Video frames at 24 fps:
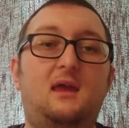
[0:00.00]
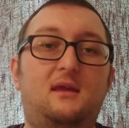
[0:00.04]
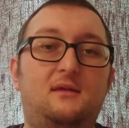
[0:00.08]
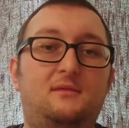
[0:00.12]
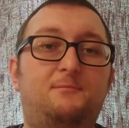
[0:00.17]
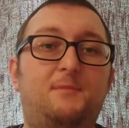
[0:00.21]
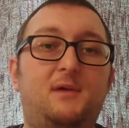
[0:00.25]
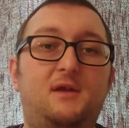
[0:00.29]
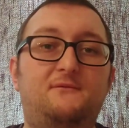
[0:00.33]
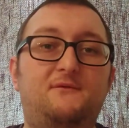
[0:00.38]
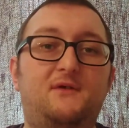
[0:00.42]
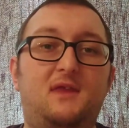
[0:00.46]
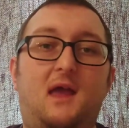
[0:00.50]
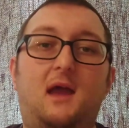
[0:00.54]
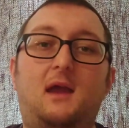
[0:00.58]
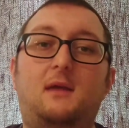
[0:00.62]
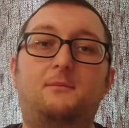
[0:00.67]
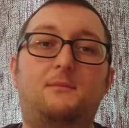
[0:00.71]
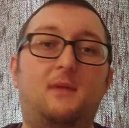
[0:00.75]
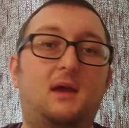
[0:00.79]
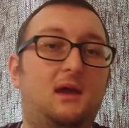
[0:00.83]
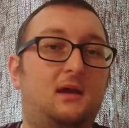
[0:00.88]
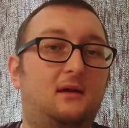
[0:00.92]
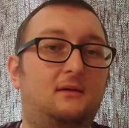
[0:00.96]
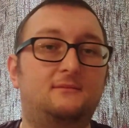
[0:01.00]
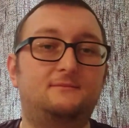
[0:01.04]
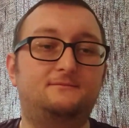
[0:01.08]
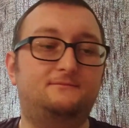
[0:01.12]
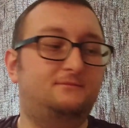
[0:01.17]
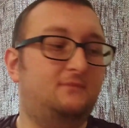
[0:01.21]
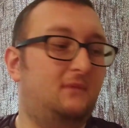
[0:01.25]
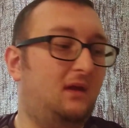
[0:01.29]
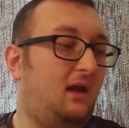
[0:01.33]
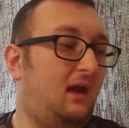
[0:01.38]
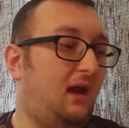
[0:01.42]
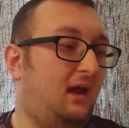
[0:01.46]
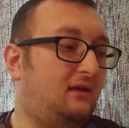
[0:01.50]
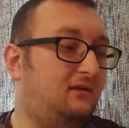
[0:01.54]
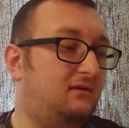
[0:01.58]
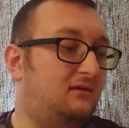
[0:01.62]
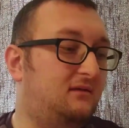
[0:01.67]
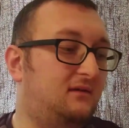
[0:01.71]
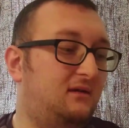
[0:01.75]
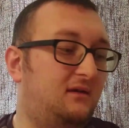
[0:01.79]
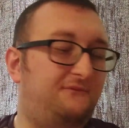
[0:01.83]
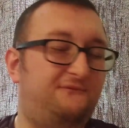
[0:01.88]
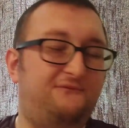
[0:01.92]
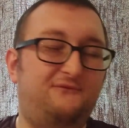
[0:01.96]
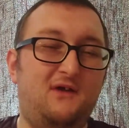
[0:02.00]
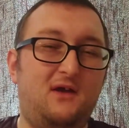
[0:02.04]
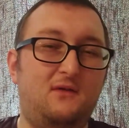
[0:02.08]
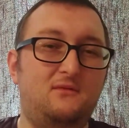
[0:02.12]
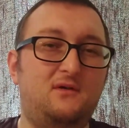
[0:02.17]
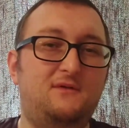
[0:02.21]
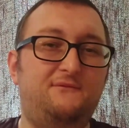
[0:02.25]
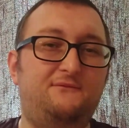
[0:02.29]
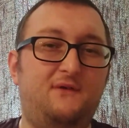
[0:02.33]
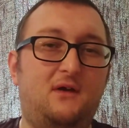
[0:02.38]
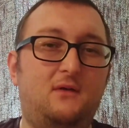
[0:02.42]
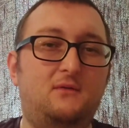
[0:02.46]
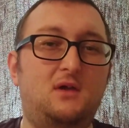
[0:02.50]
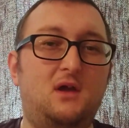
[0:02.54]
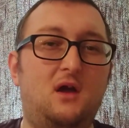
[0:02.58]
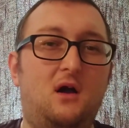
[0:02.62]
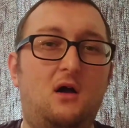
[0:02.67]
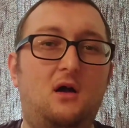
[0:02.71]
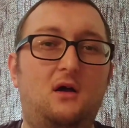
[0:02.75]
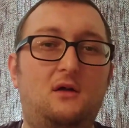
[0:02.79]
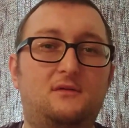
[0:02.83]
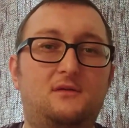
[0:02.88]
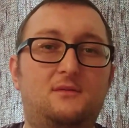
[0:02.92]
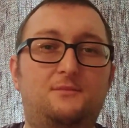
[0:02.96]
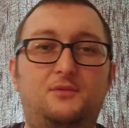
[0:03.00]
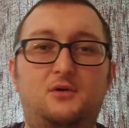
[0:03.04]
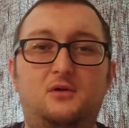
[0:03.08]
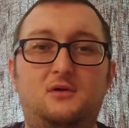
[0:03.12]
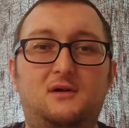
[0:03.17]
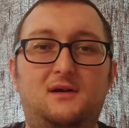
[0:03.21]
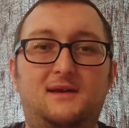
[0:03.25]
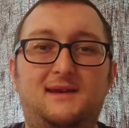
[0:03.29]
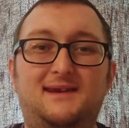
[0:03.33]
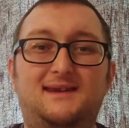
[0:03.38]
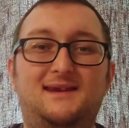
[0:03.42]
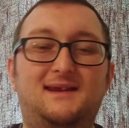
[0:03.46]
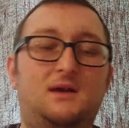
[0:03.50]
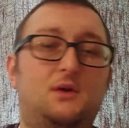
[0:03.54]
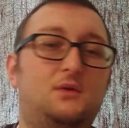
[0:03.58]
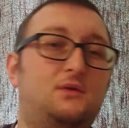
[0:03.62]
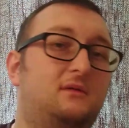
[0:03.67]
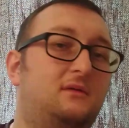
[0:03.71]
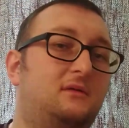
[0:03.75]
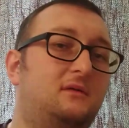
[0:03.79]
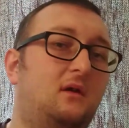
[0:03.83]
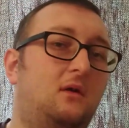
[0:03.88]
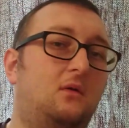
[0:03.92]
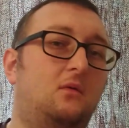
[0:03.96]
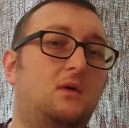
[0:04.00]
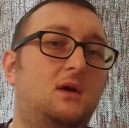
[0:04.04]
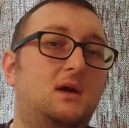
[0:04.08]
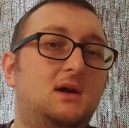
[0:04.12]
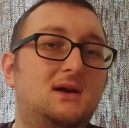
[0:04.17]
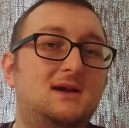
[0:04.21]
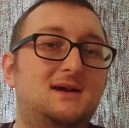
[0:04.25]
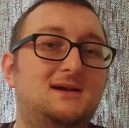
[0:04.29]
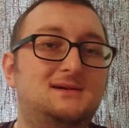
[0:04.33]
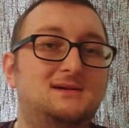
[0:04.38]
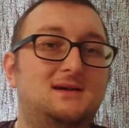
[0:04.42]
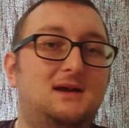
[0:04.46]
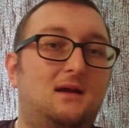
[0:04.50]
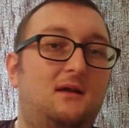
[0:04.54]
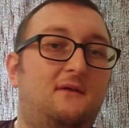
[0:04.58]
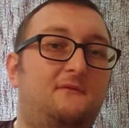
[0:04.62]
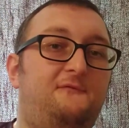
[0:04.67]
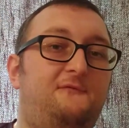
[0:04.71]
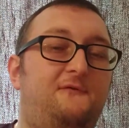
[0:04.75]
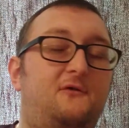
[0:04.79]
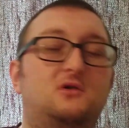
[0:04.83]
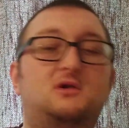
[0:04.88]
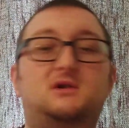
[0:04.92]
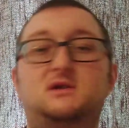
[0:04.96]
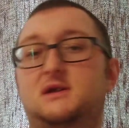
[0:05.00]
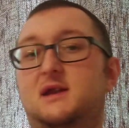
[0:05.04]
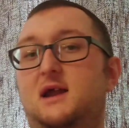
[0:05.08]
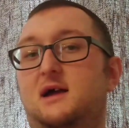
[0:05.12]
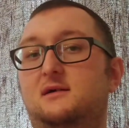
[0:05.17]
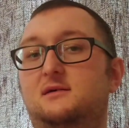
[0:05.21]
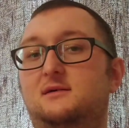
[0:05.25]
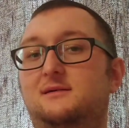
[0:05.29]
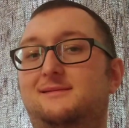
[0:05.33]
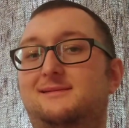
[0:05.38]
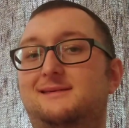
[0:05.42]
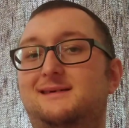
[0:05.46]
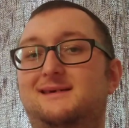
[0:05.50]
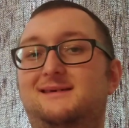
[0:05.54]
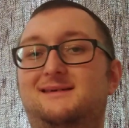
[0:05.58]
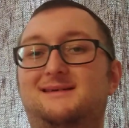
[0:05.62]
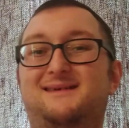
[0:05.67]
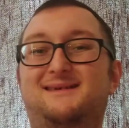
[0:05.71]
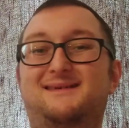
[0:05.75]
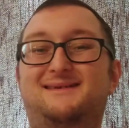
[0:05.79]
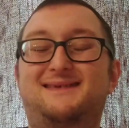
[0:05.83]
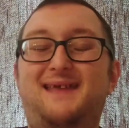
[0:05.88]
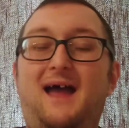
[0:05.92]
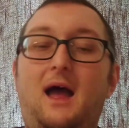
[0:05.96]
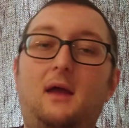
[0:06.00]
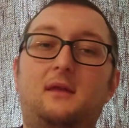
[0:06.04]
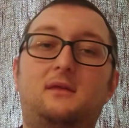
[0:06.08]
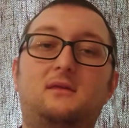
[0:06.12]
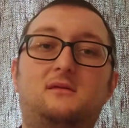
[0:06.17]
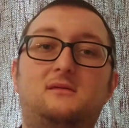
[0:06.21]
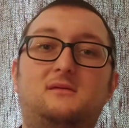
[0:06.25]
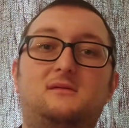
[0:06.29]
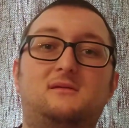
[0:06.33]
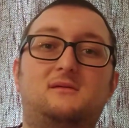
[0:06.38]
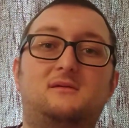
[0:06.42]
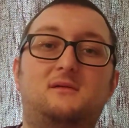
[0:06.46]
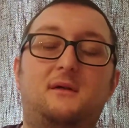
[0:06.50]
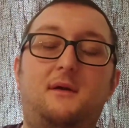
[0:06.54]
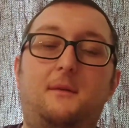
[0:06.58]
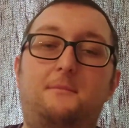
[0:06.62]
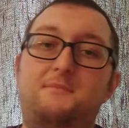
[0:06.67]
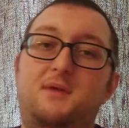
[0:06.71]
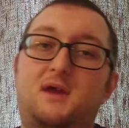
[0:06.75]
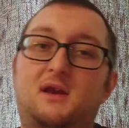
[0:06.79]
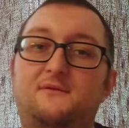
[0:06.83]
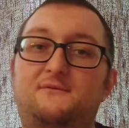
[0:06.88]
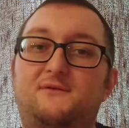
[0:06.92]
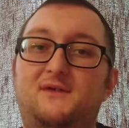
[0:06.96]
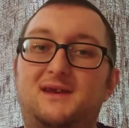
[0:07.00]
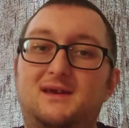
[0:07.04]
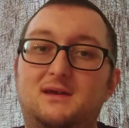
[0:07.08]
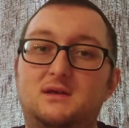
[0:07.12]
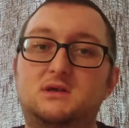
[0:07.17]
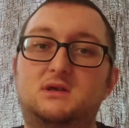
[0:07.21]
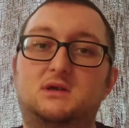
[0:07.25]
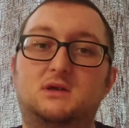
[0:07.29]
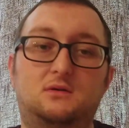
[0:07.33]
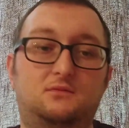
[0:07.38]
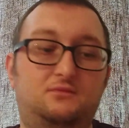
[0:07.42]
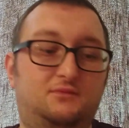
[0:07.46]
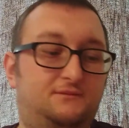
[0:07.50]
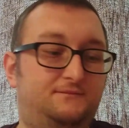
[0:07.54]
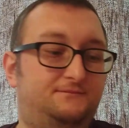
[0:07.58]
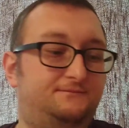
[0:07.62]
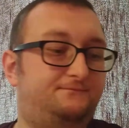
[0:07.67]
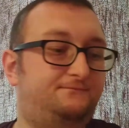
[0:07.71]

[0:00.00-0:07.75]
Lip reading: bit of a nightmare. It's very, very hard to pull it in and out, so functionality, that's a bit of an issue.